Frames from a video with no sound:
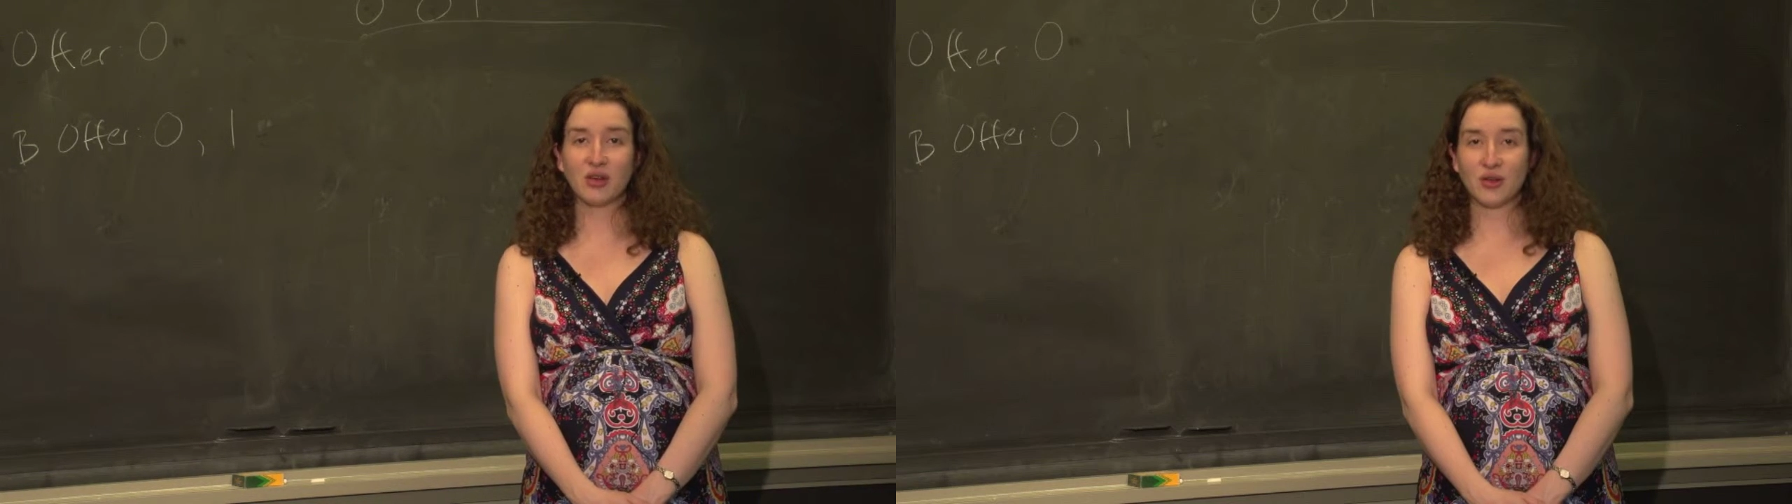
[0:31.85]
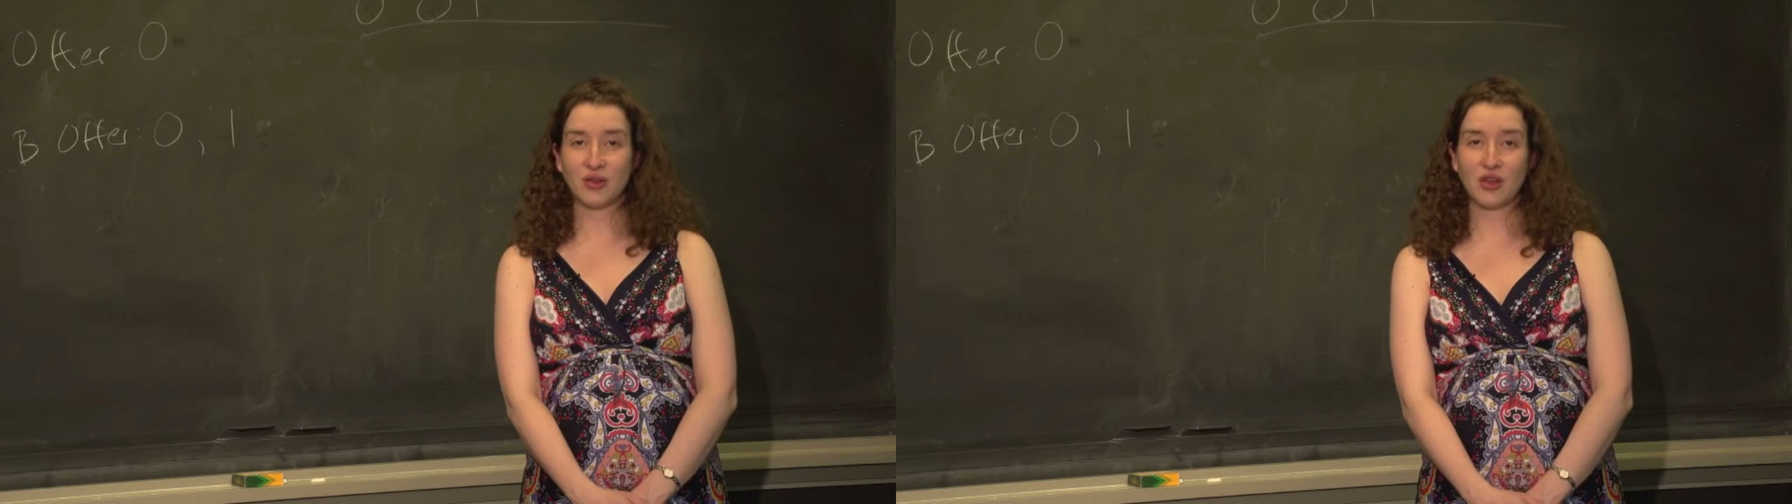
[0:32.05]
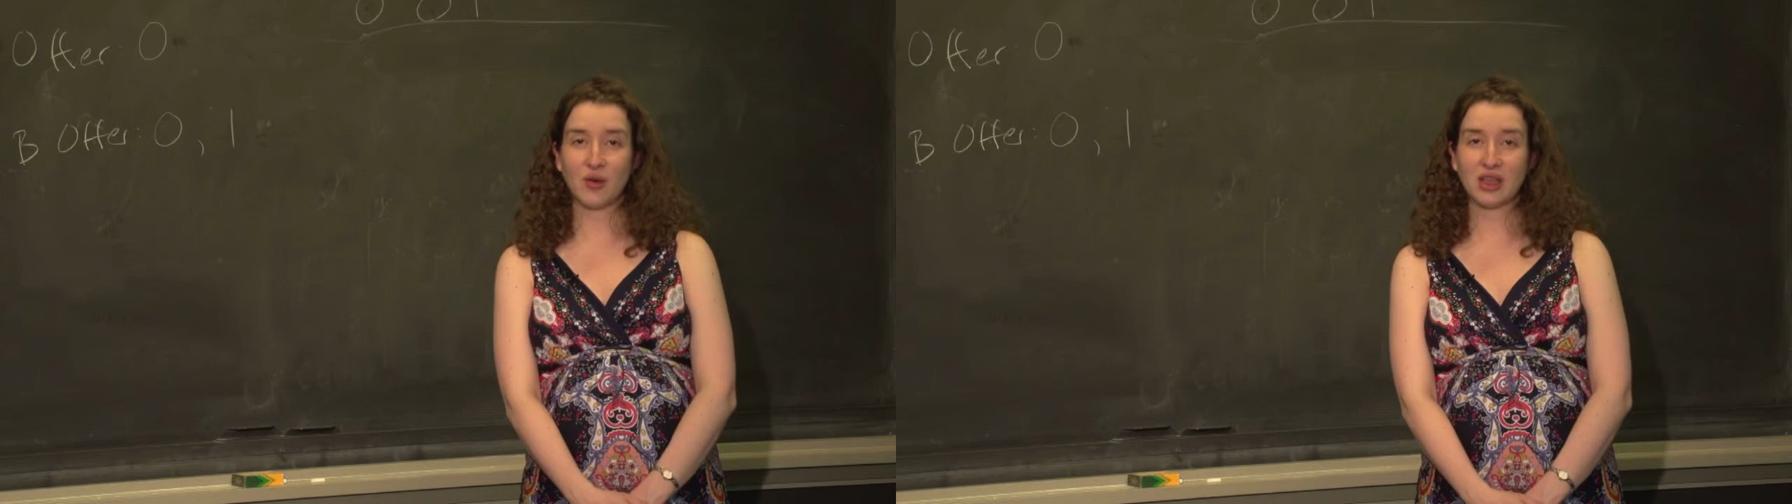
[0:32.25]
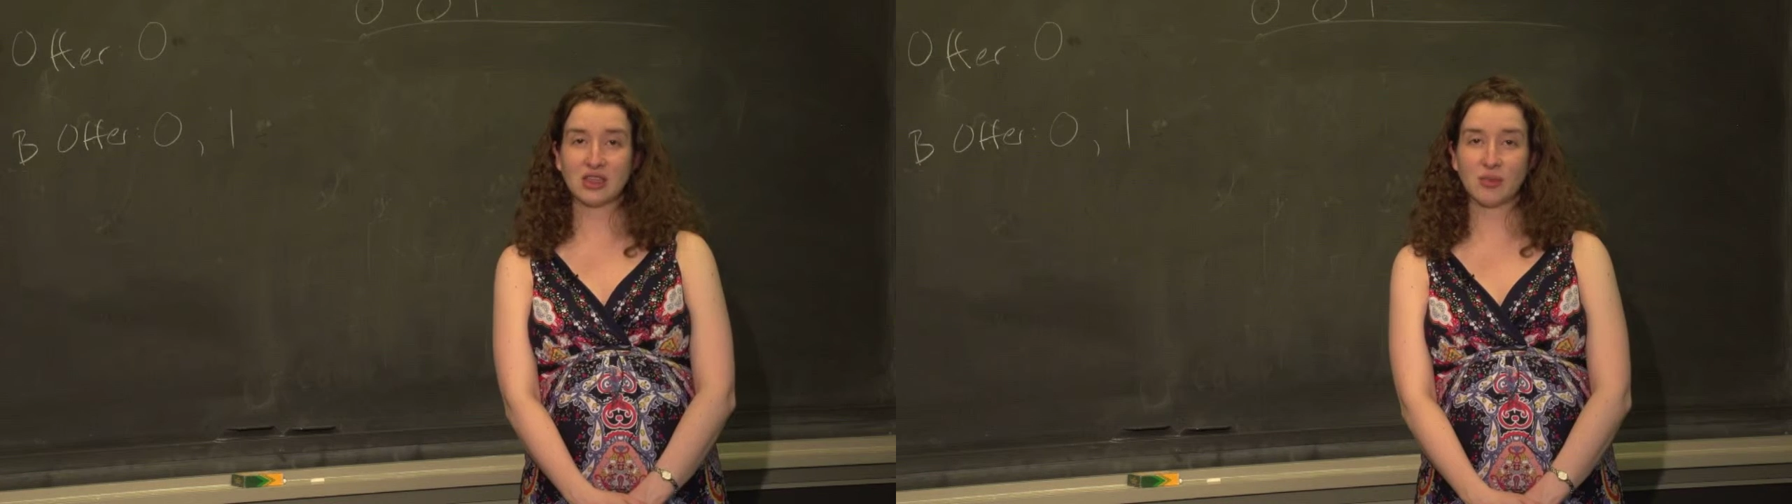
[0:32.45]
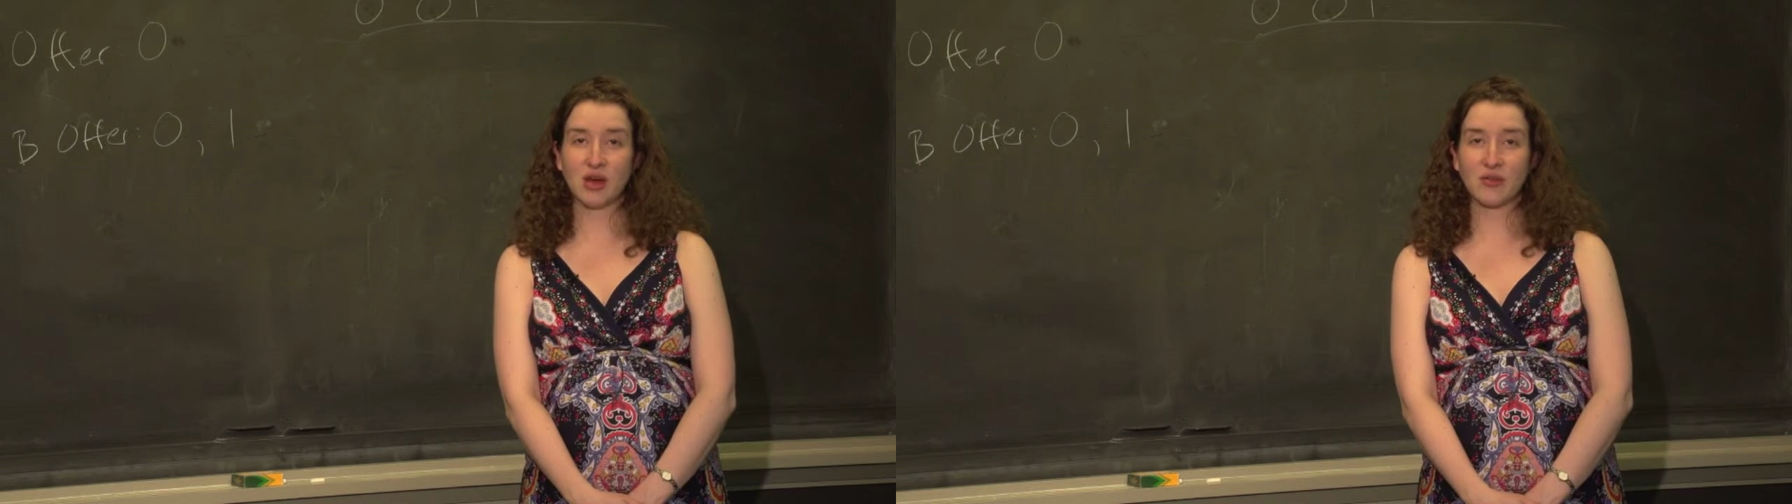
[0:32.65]
or the no
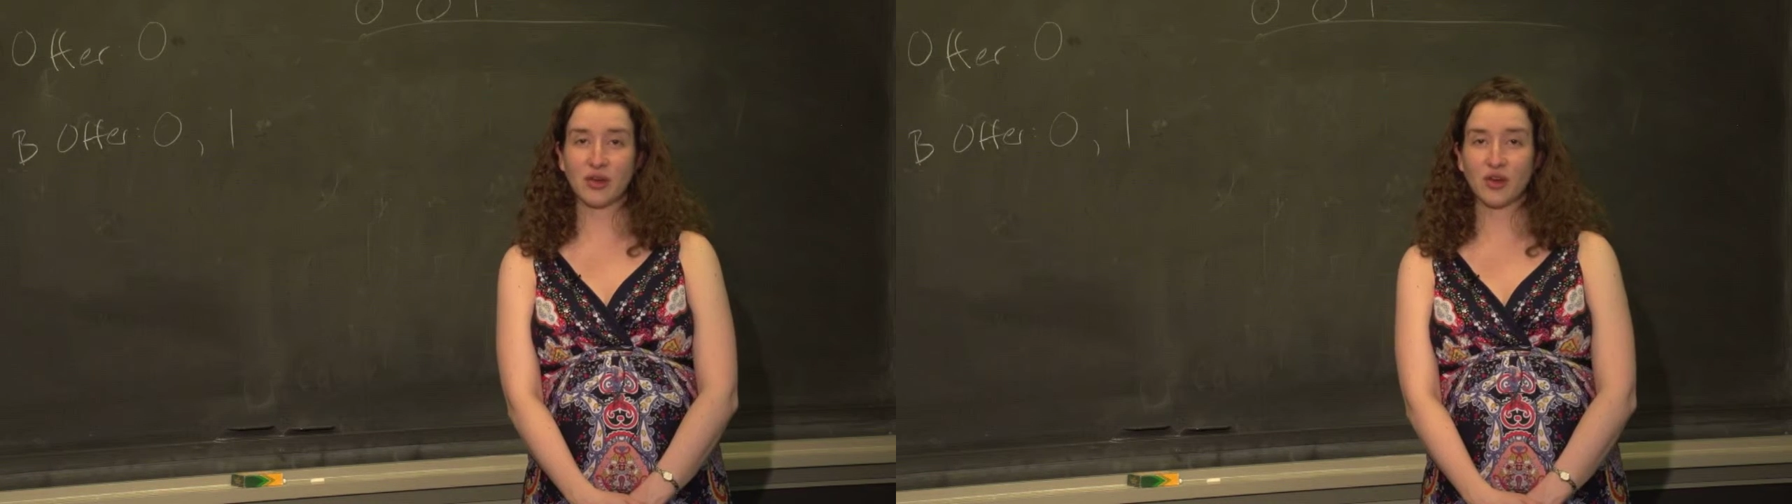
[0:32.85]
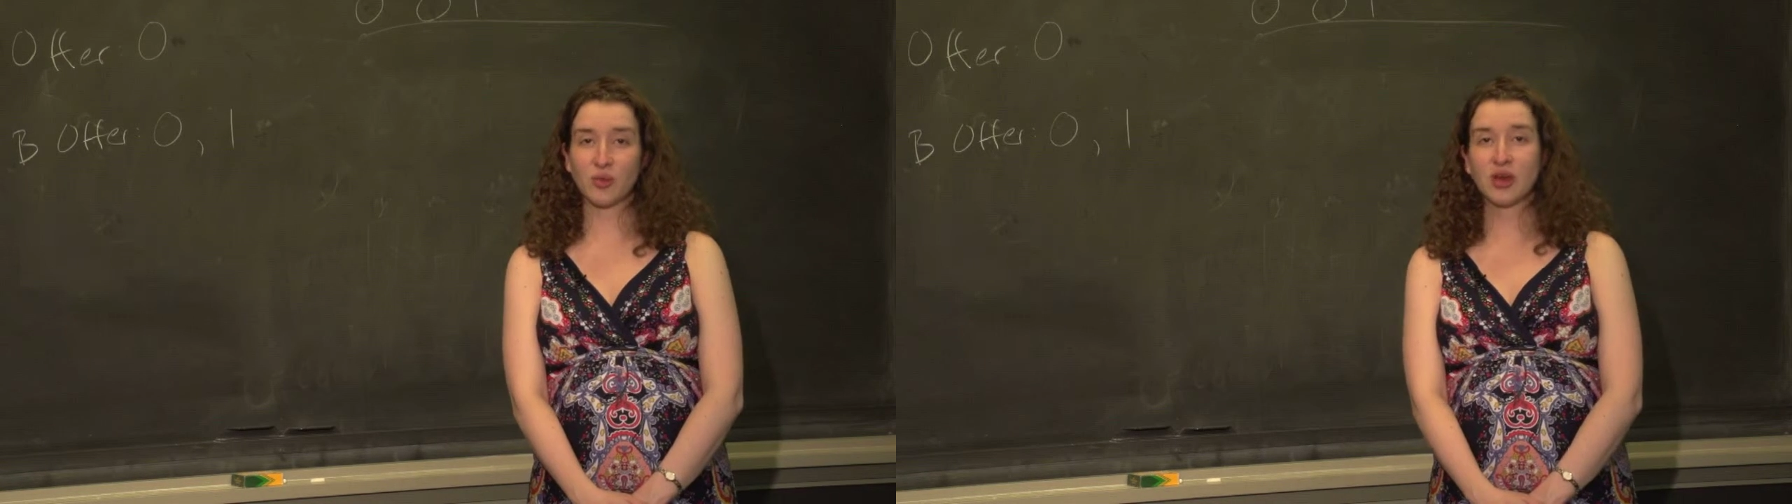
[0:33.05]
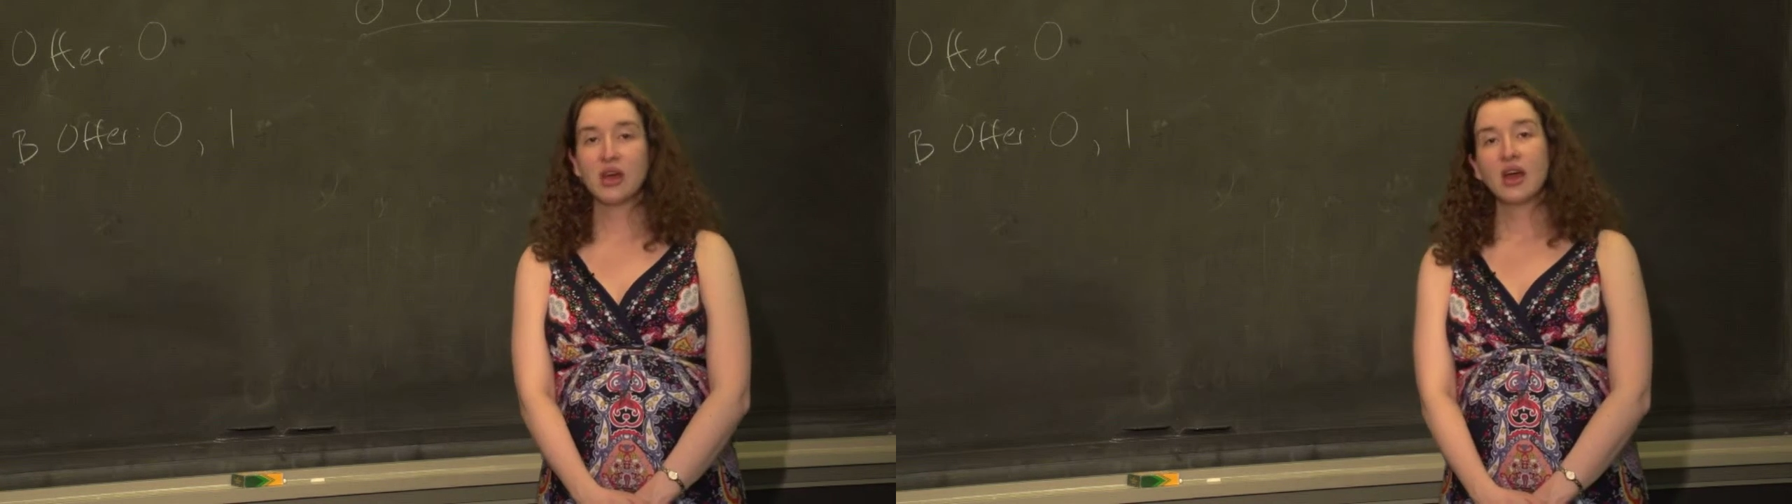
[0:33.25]
HLUB offer group.